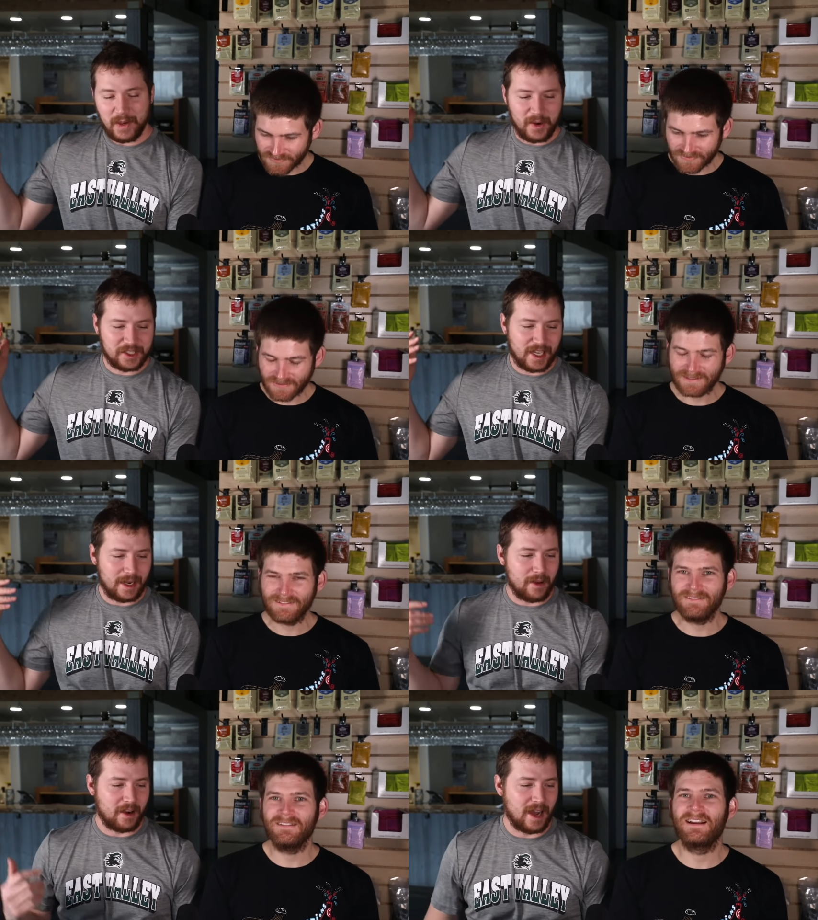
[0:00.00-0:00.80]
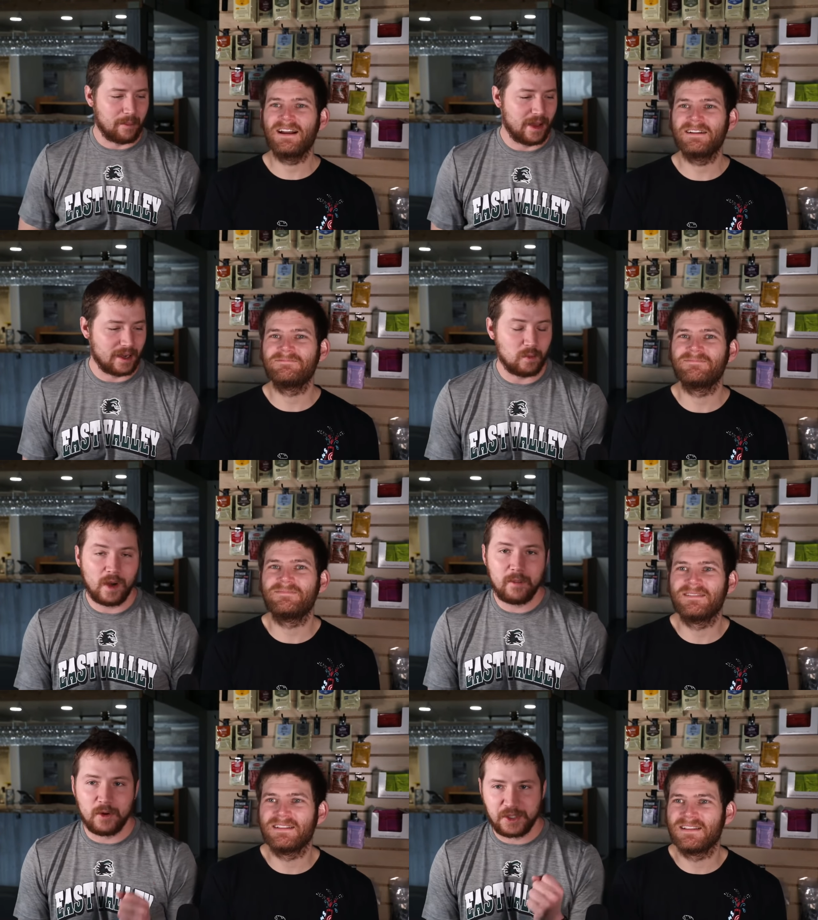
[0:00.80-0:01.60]
Speaker 1: we're excited about our hop back.
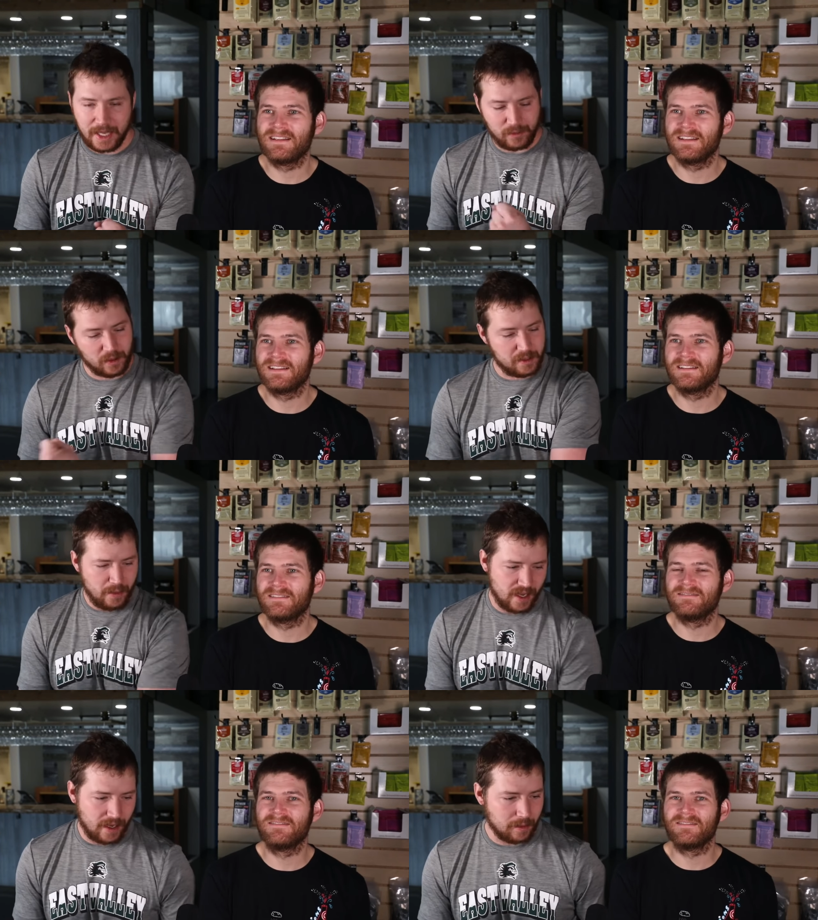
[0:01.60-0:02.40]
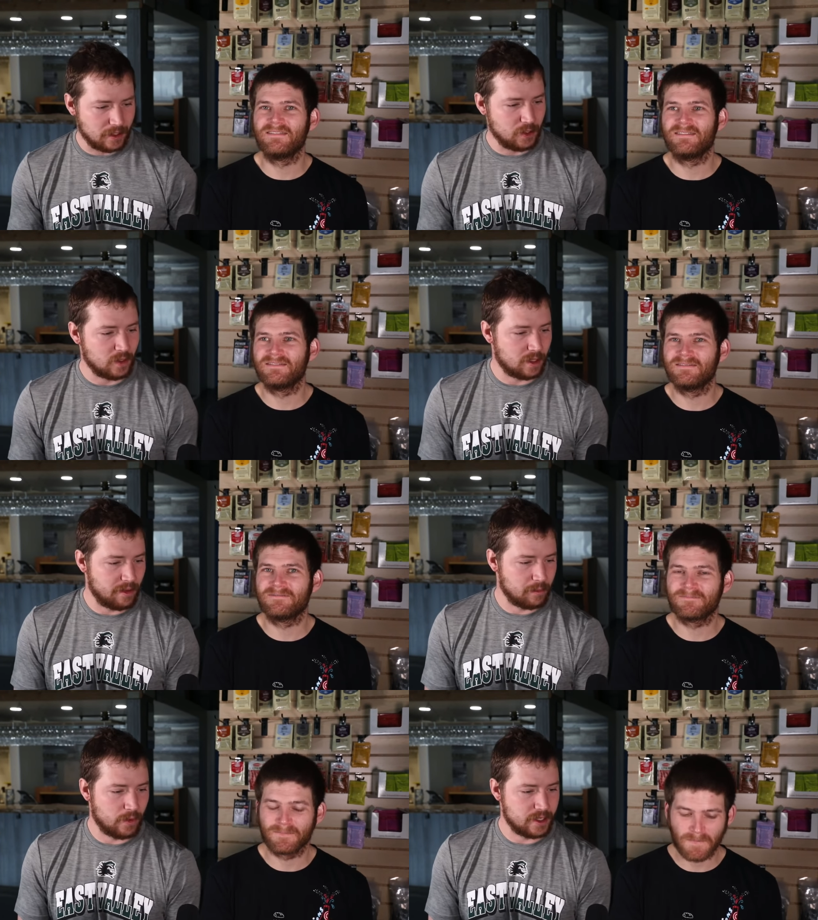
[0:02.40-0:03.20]
One more step towards being able to do what the
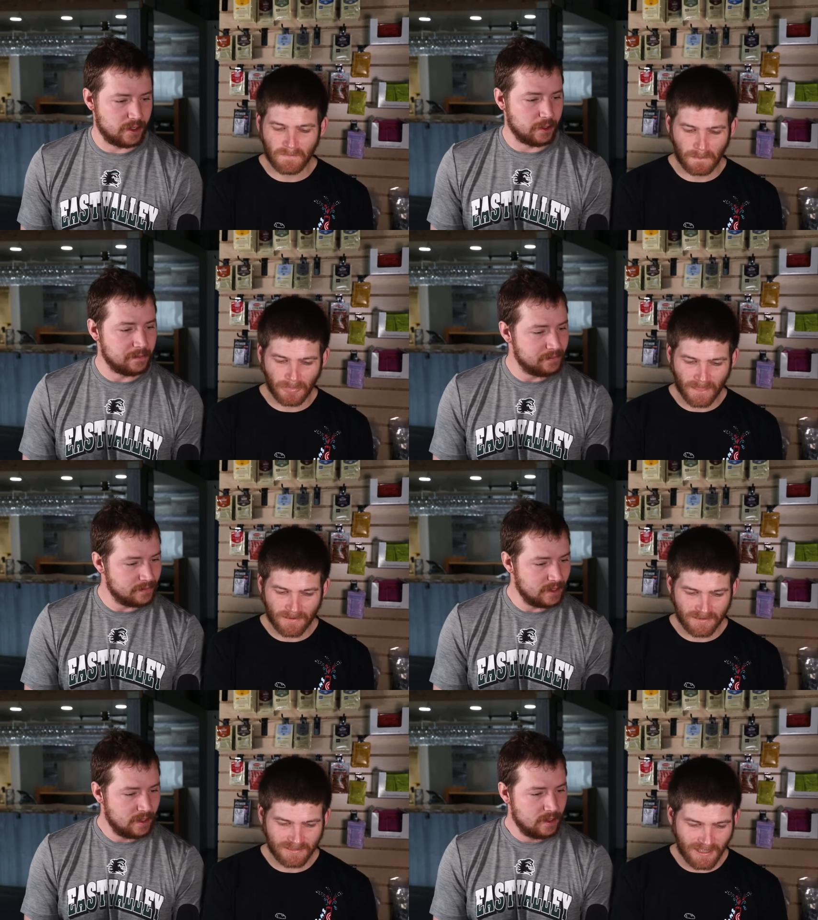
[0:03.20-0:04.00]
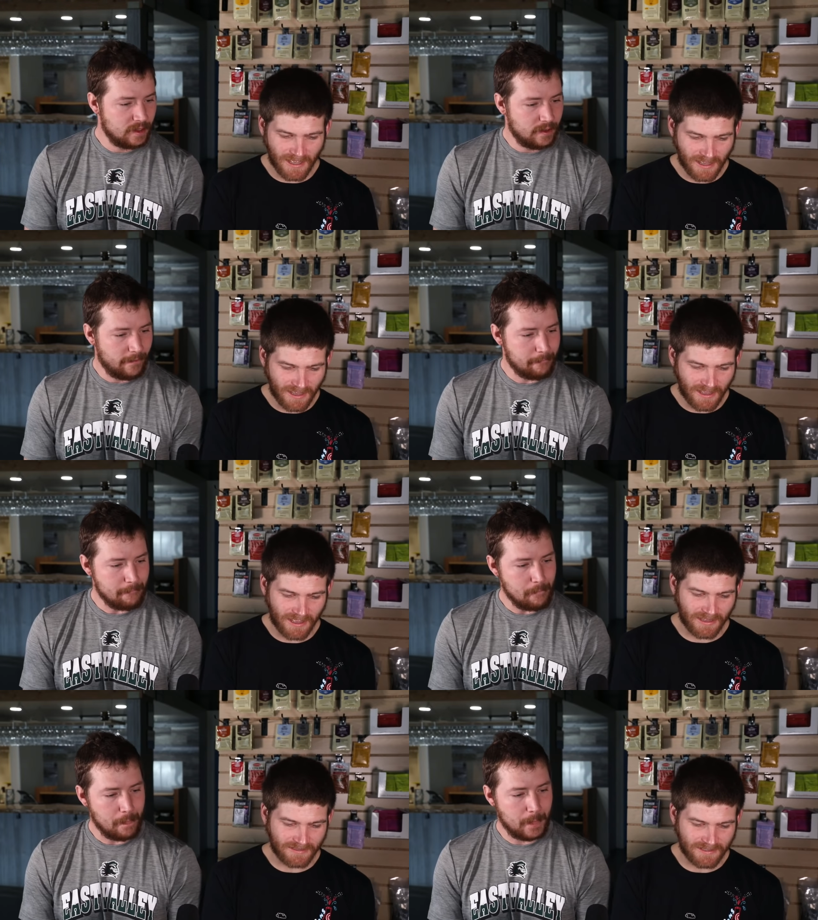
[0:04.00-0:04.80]
big boys do.
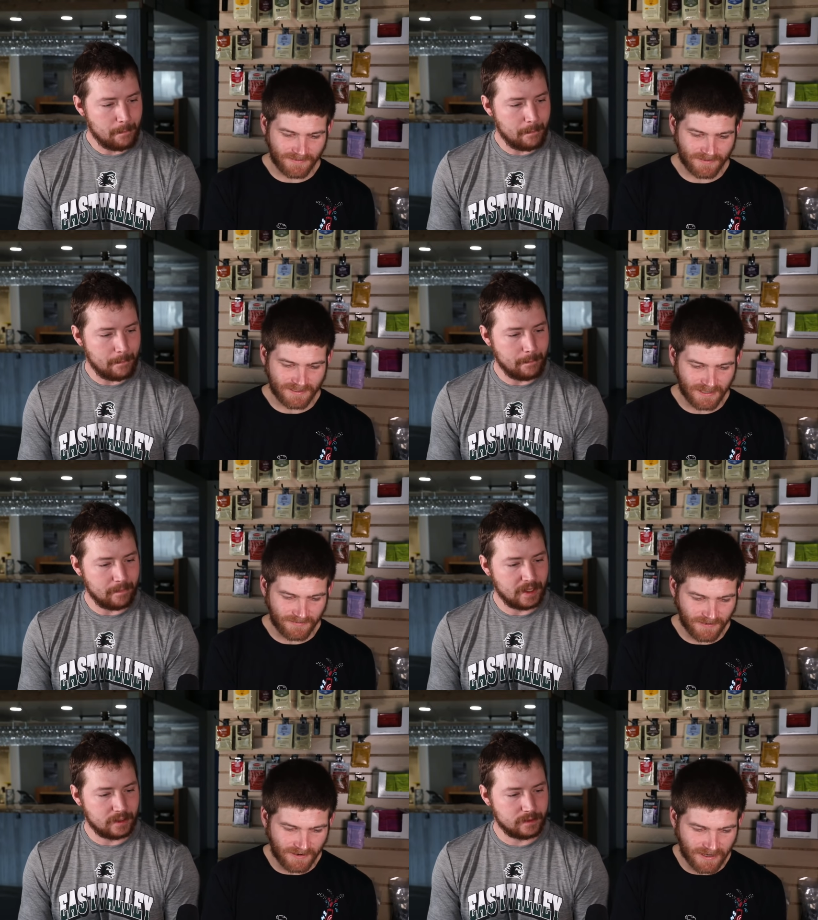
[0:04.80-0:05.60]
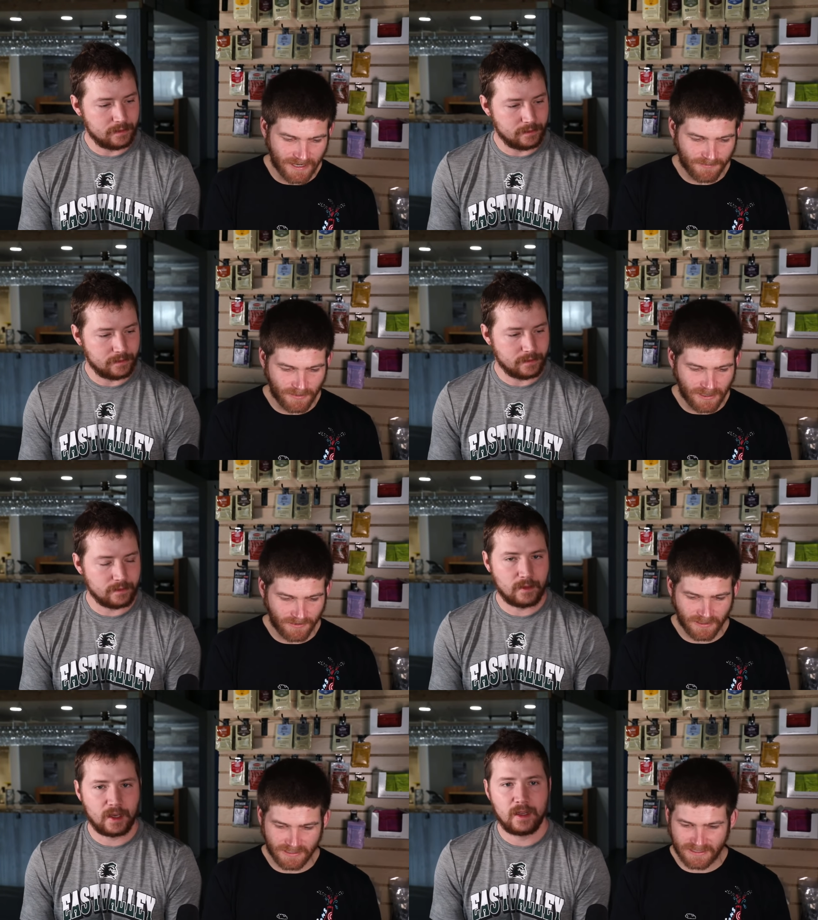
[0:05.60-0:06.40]
Speaker 2: Yay, stuff and stuff. All right, well,
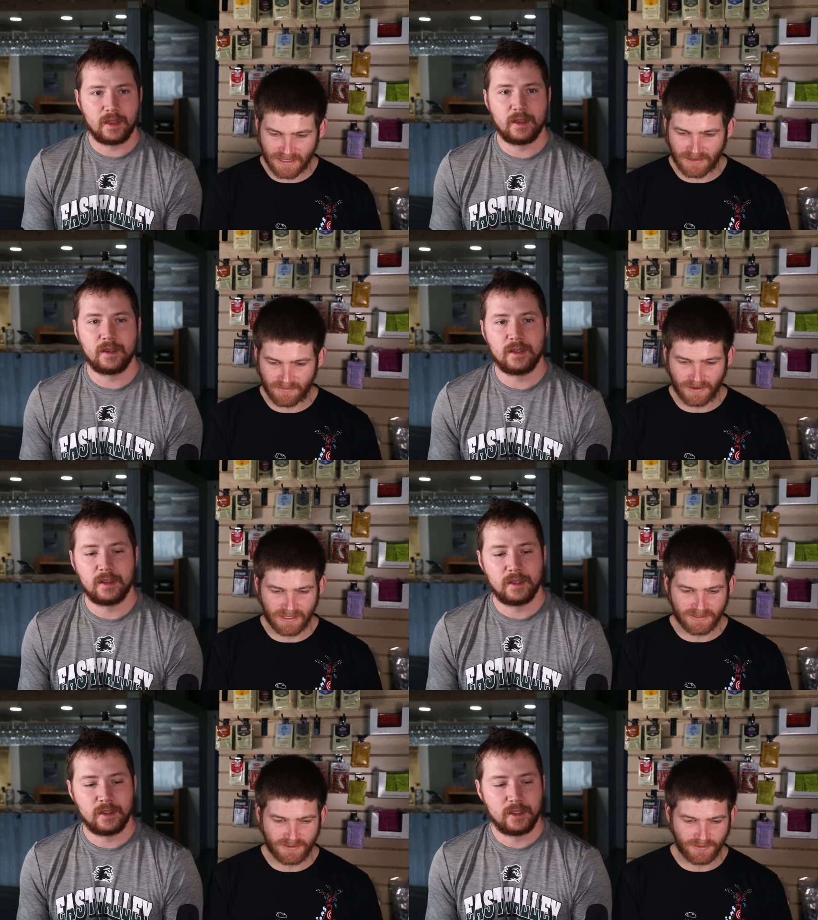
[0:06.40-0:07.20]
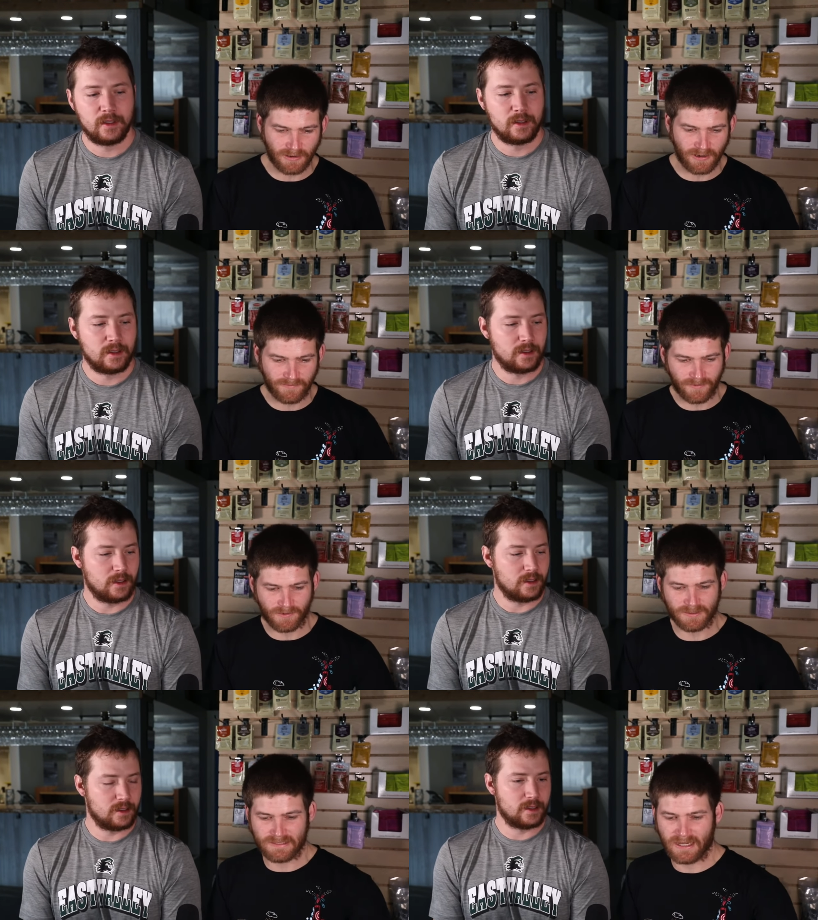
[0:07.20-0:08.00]
let's get into our
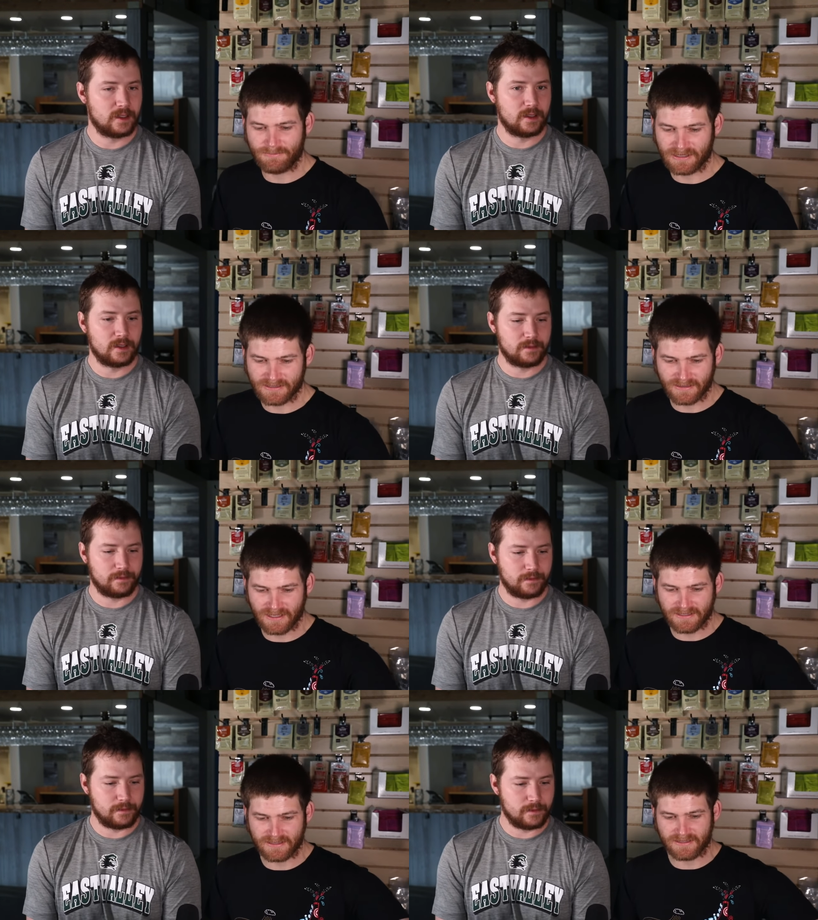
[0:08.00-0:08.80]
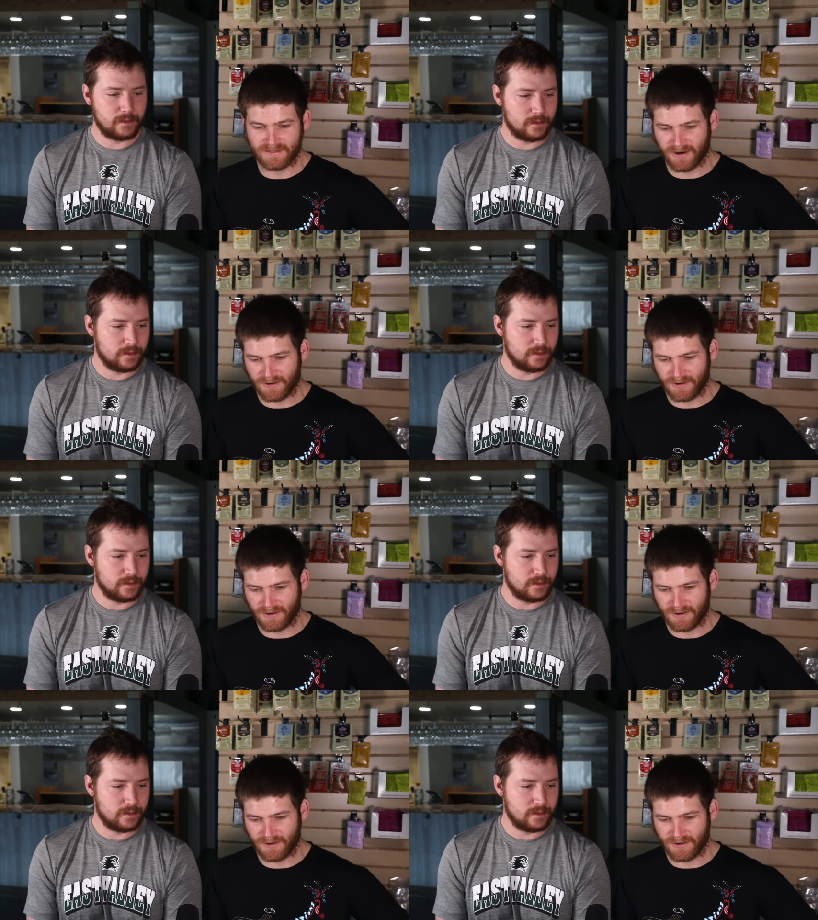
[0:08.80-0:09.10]
focus topics. Let's start